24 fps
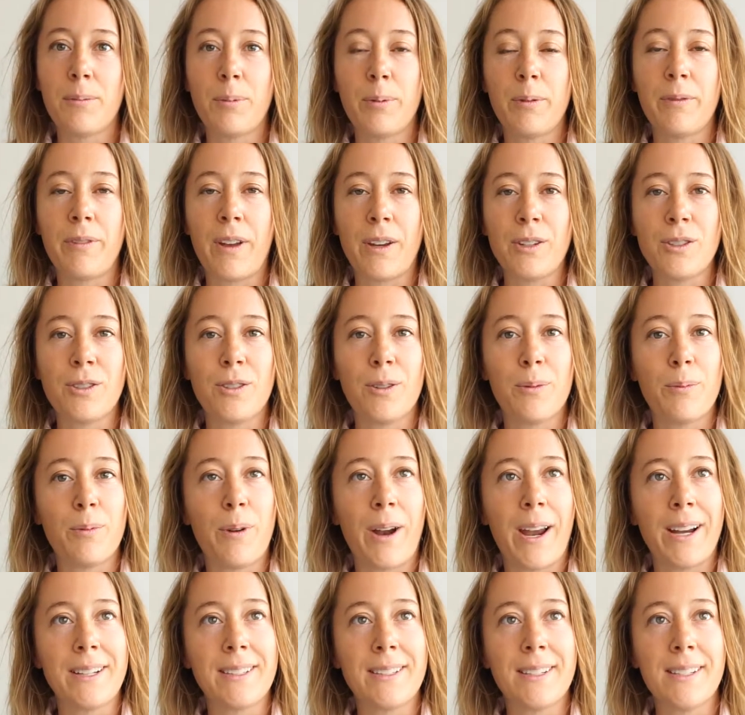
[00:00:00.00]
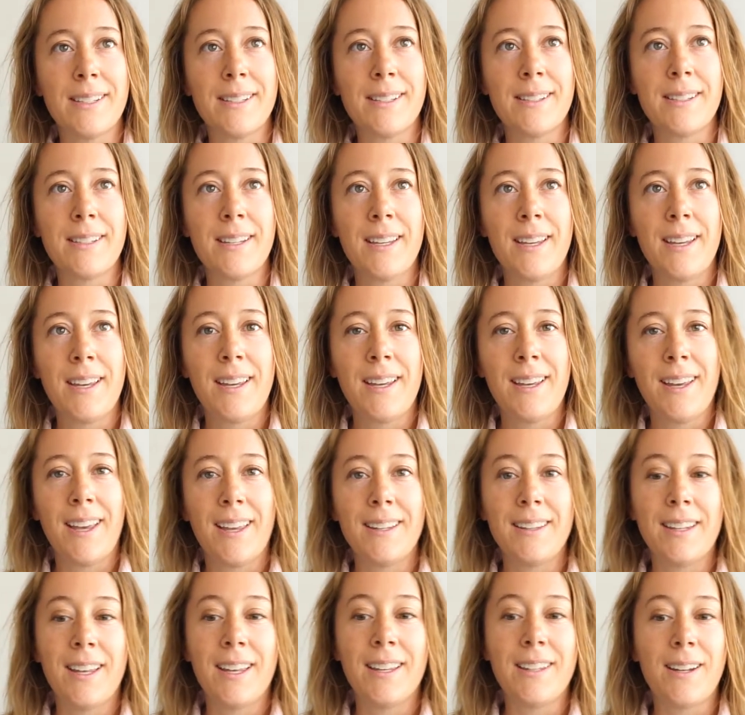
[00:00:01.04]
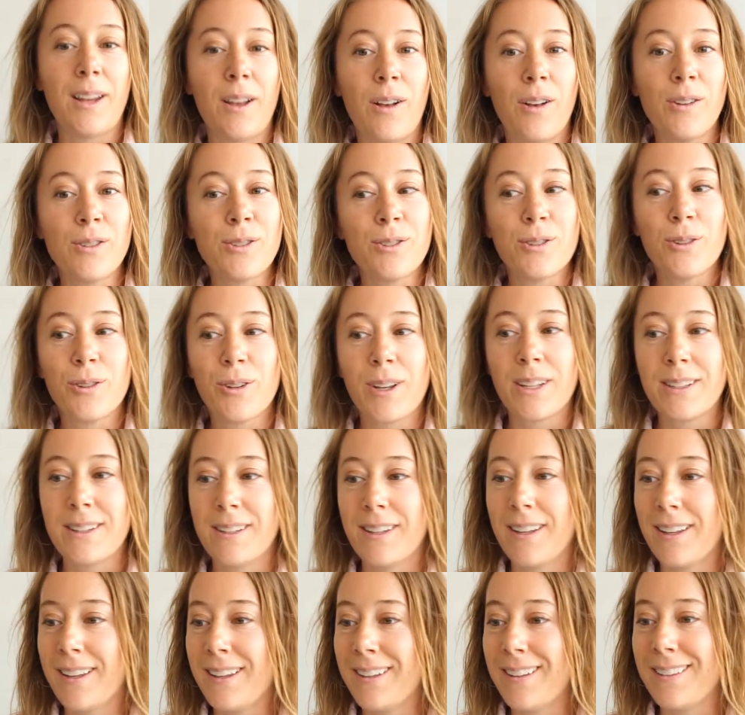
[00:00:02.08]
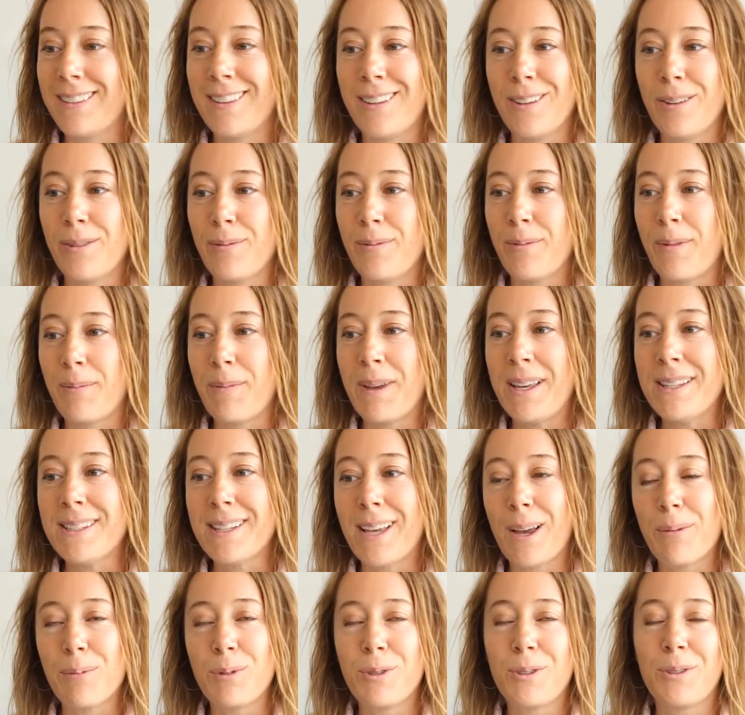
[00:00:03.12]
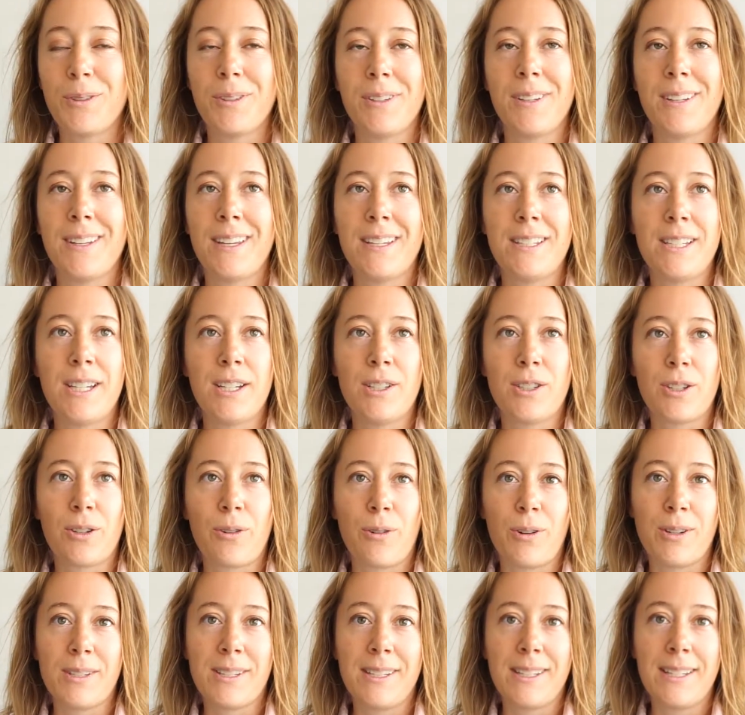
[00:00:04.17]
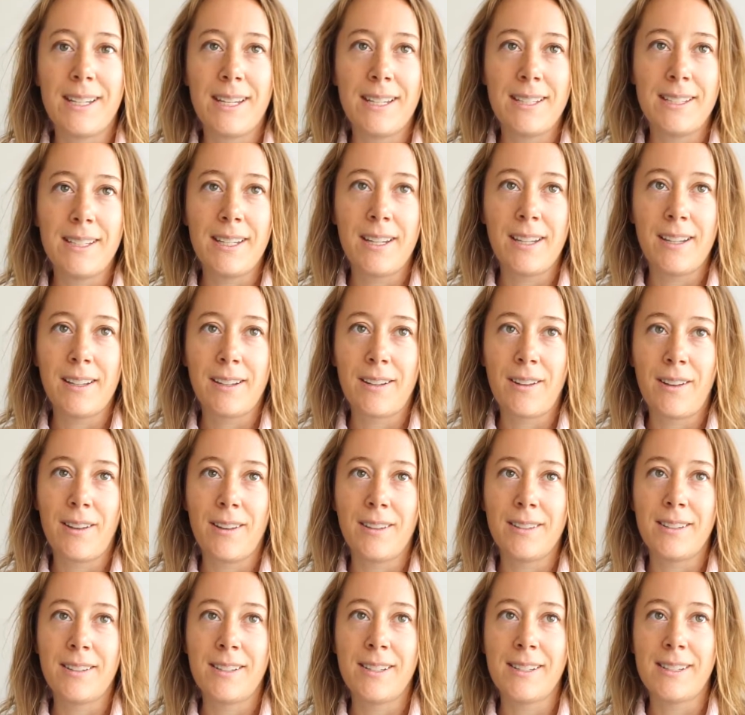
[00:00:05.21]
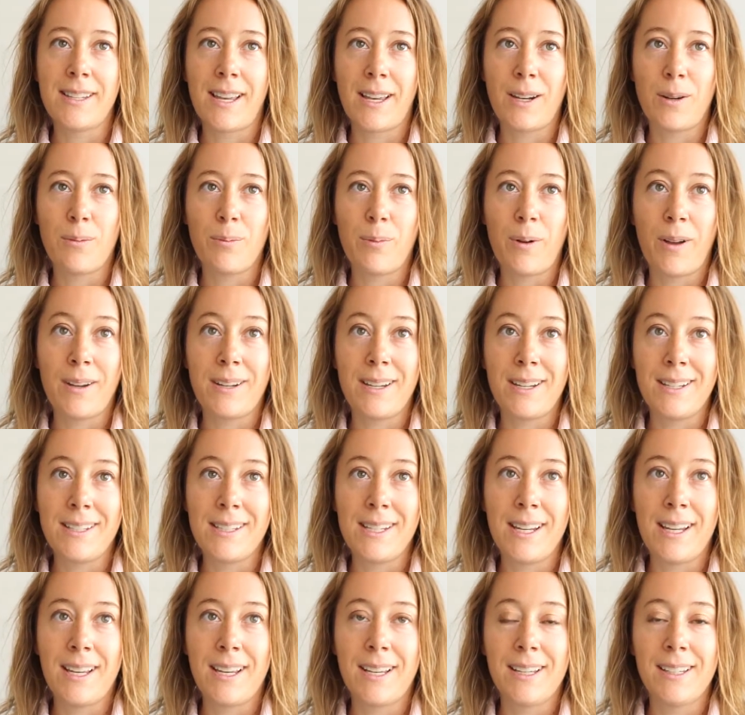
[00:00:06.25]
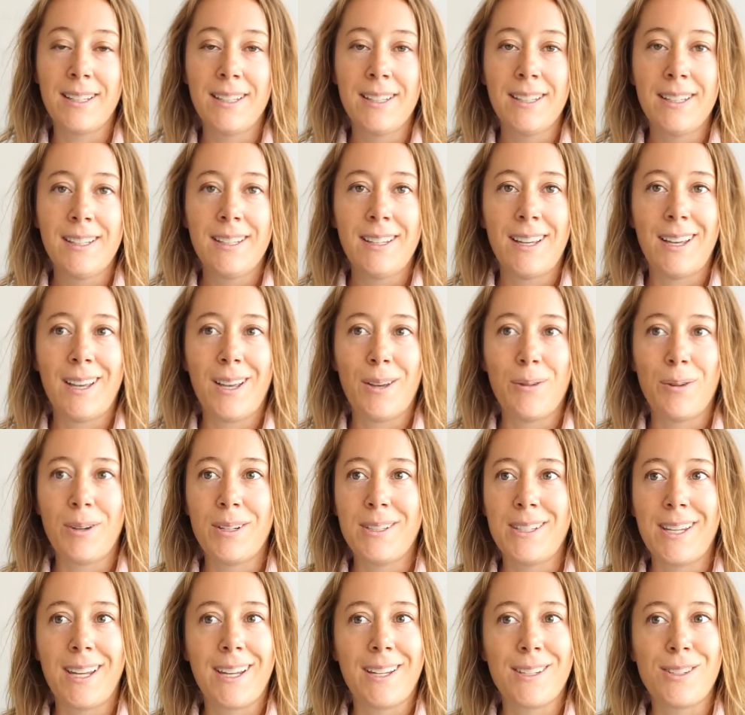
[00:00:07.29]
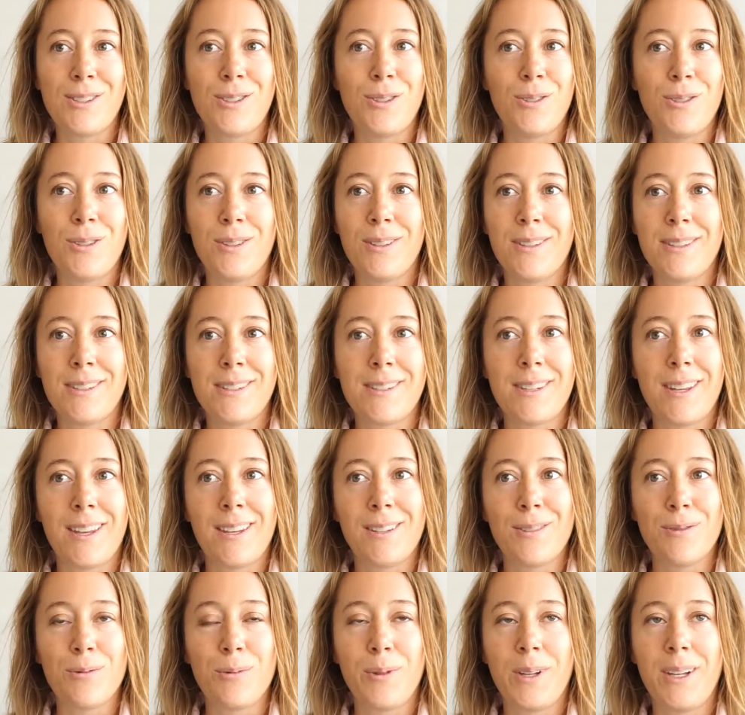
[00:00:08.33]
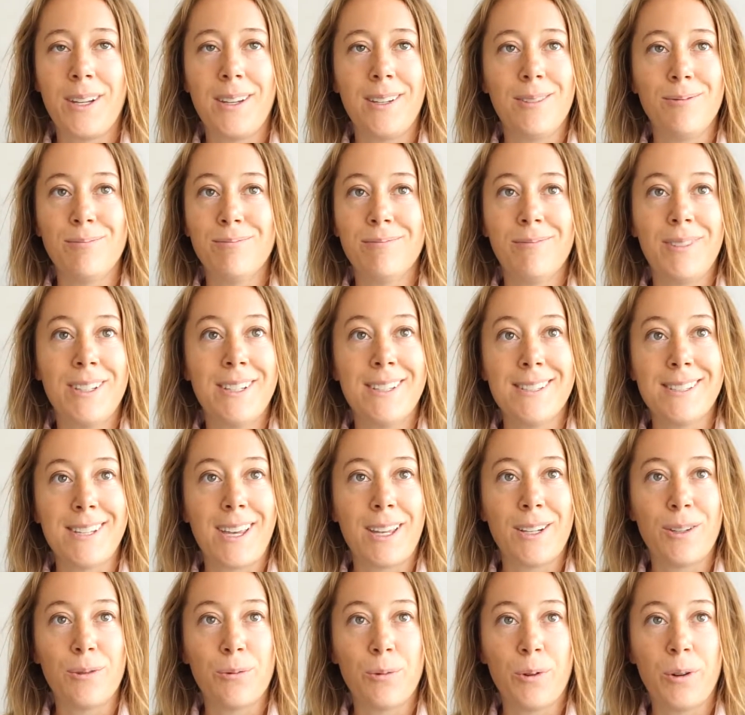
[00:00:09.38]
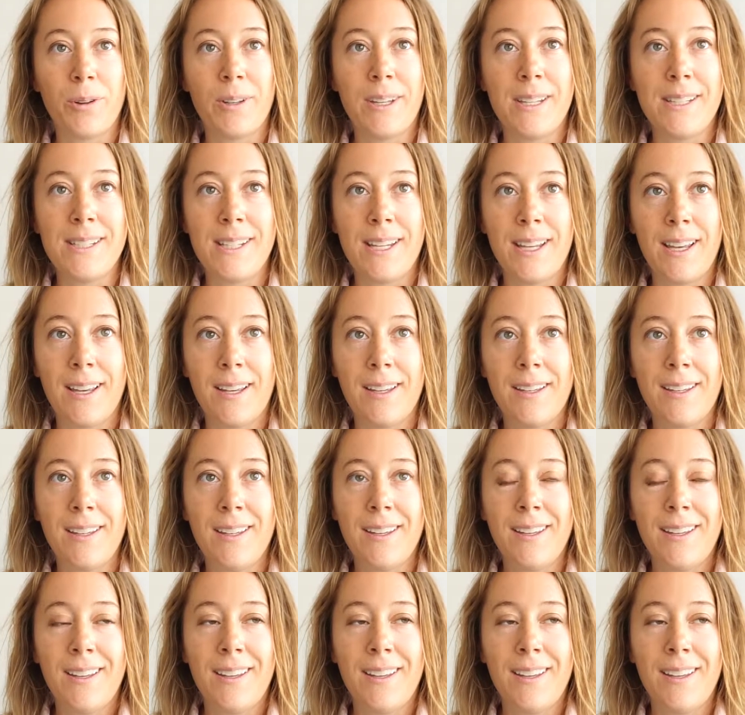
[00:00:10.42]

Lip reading: Professional Practice. And then I also get the amazing opportunity to teach a course in India called Design Abroad India, where I take students and we design in rural India.